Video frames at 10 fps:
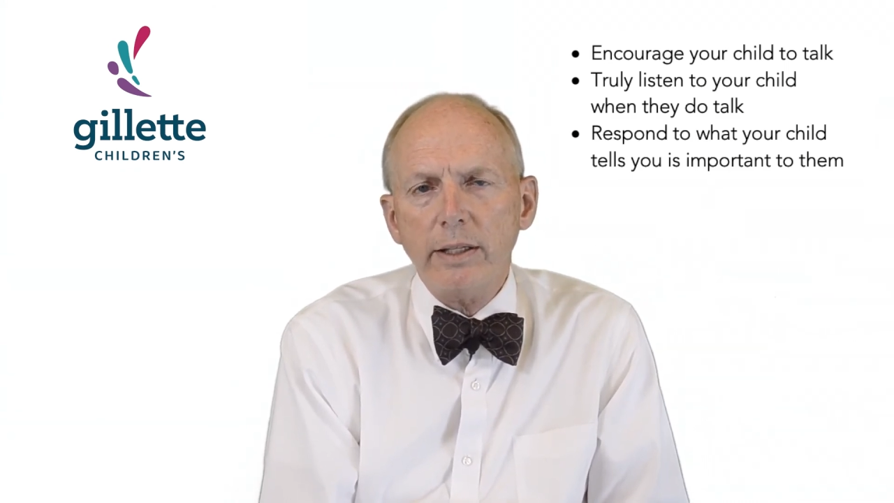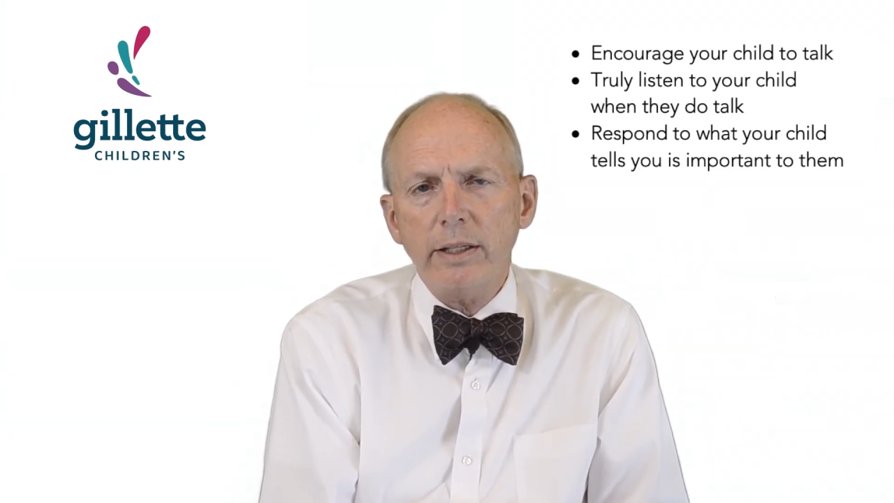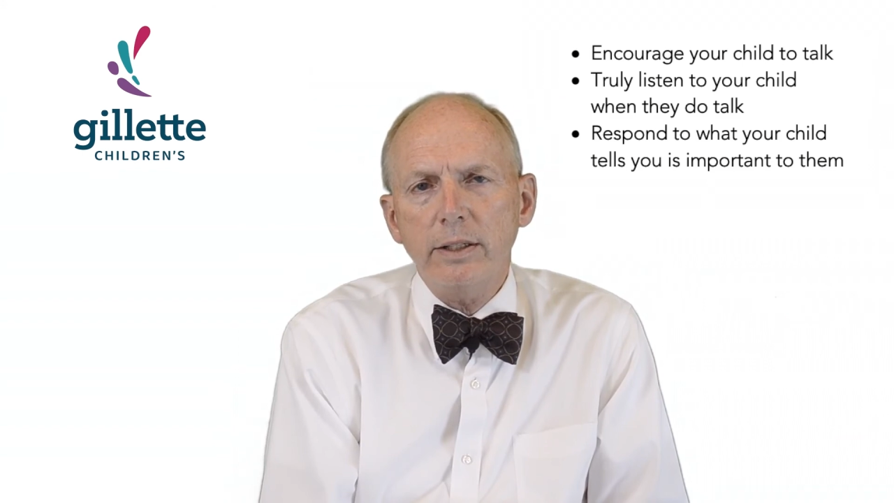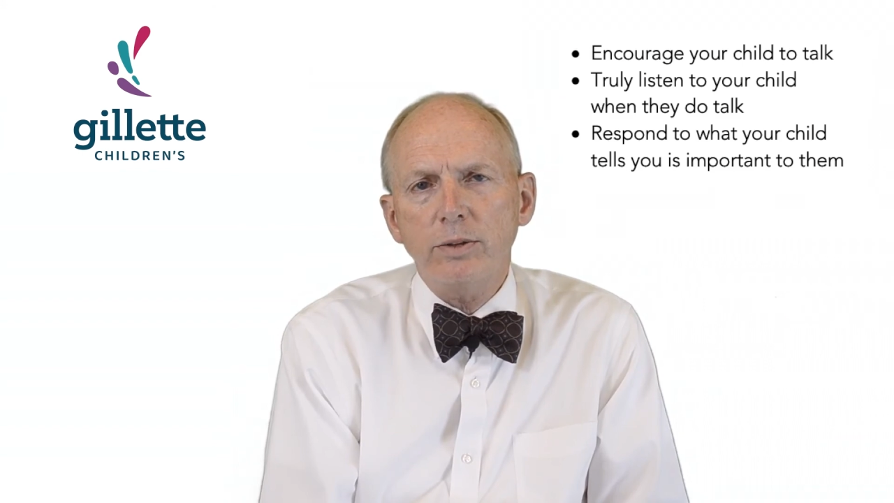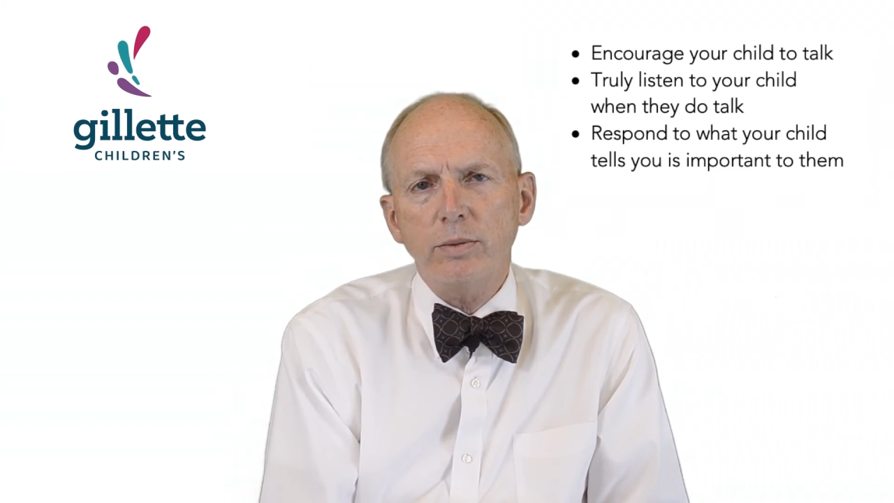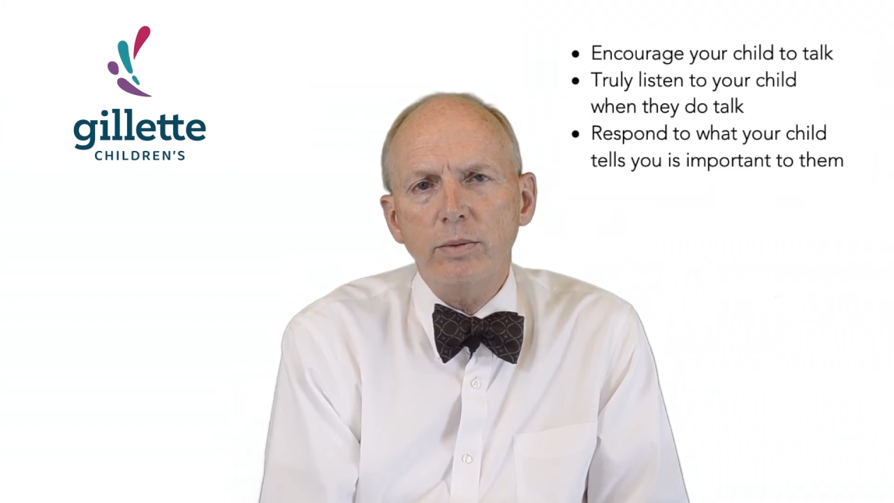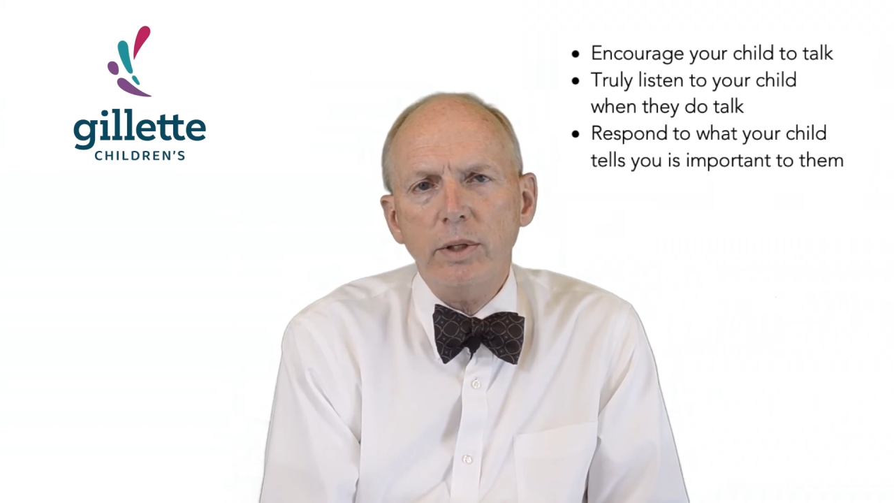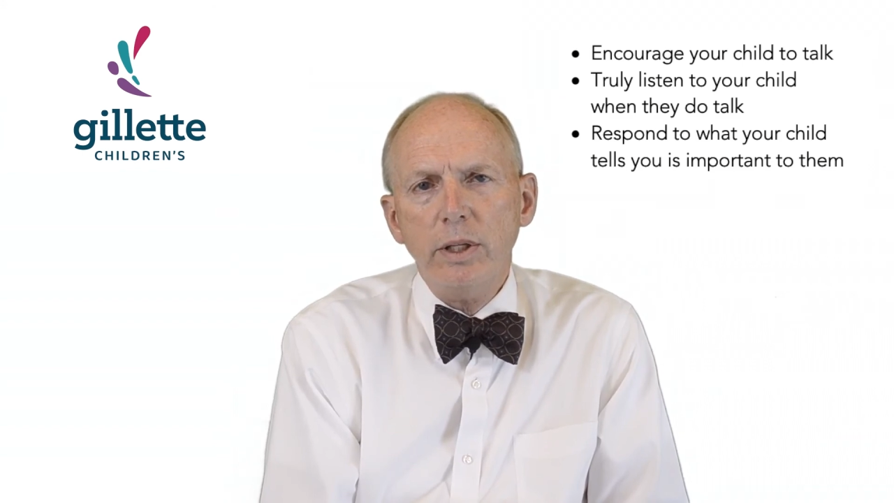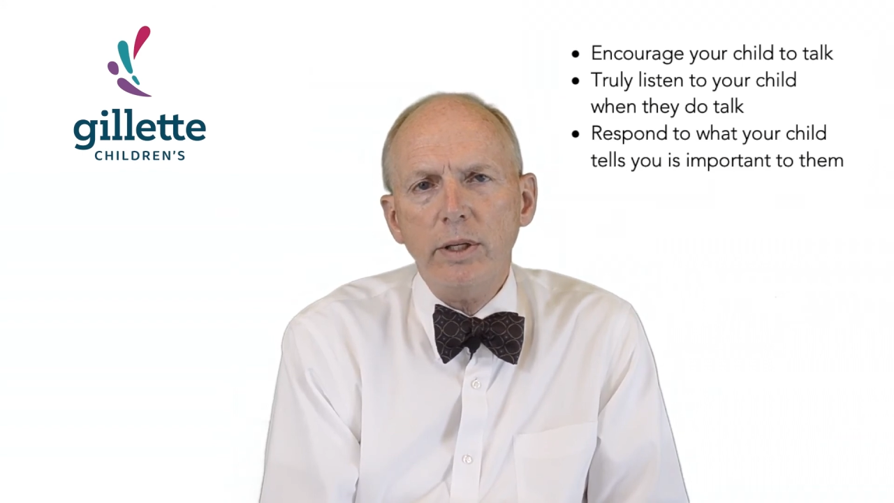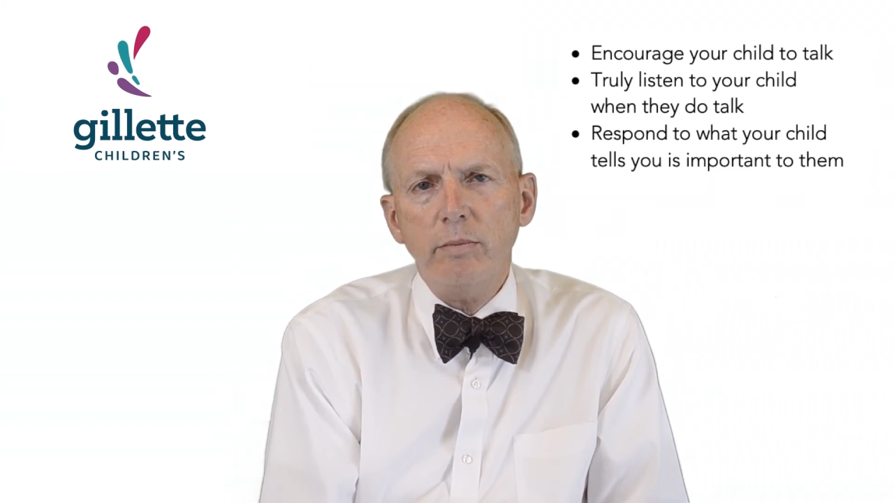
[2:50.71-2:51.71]
it's
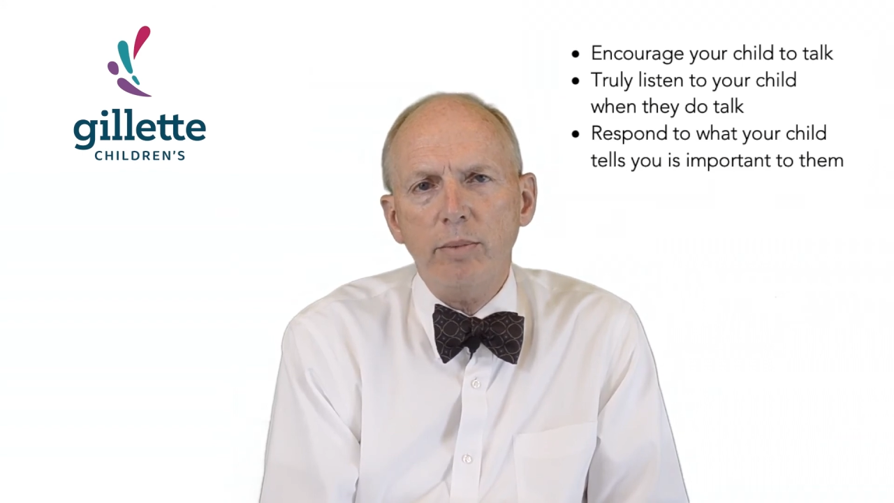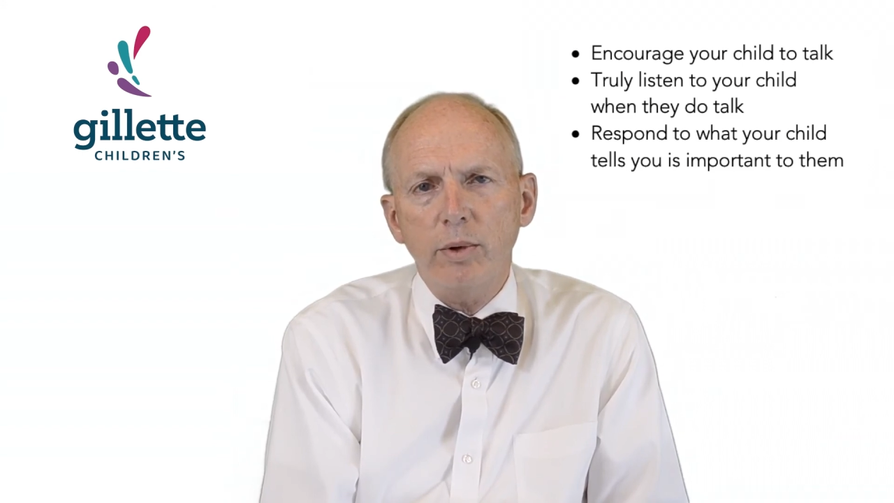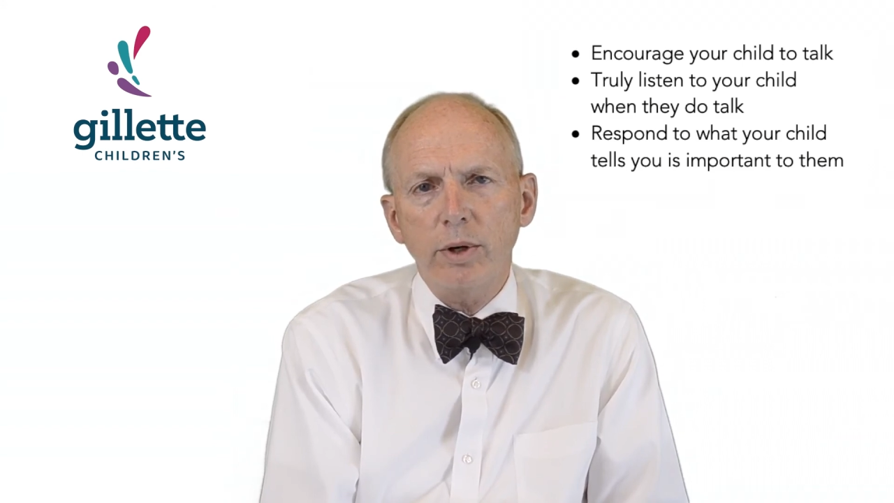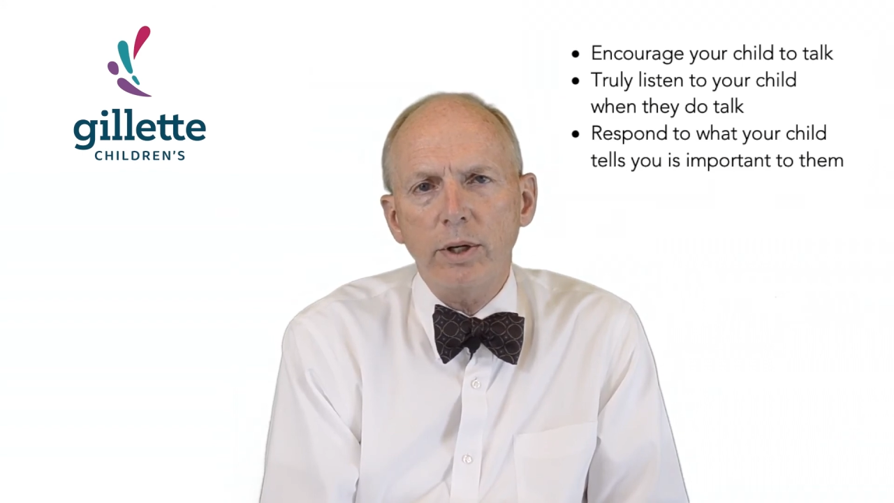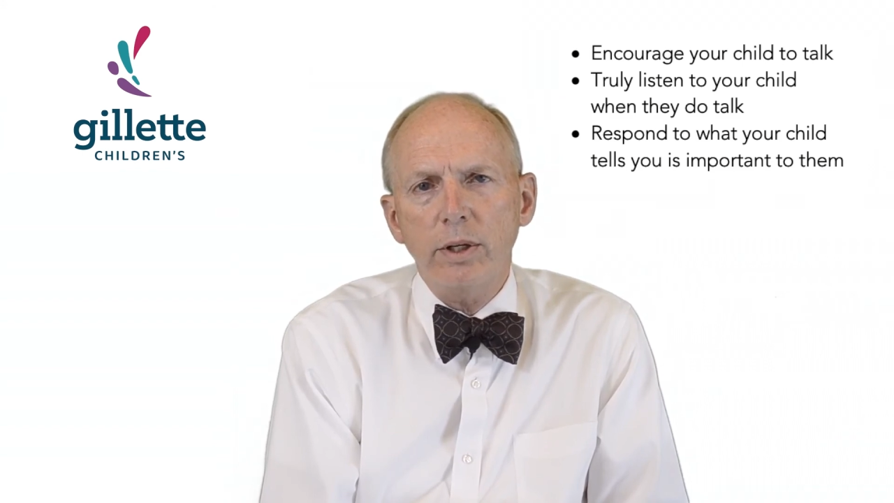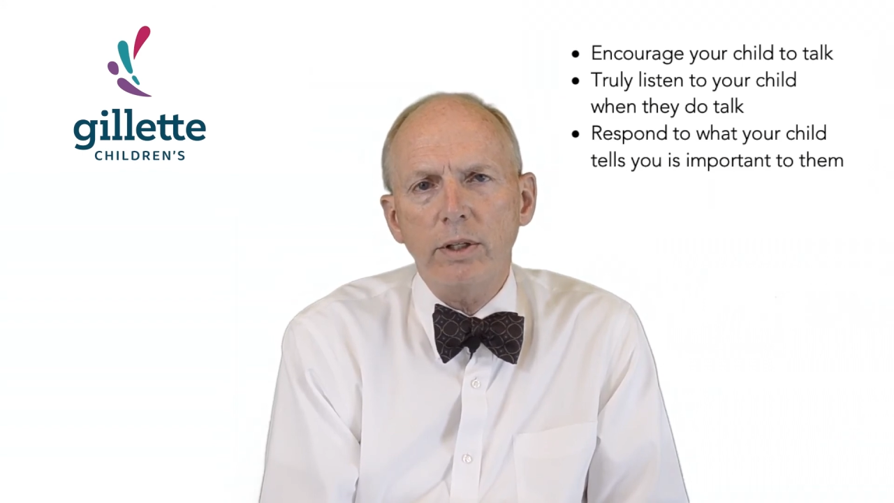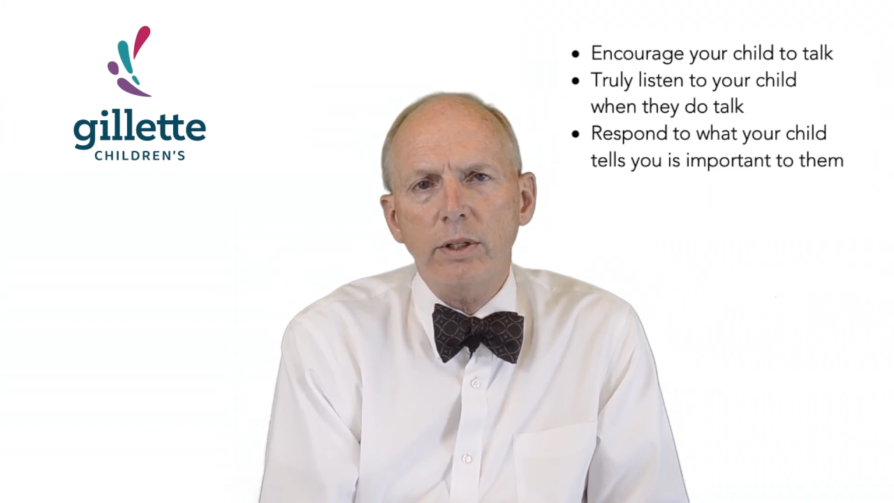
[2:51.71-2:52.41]
really important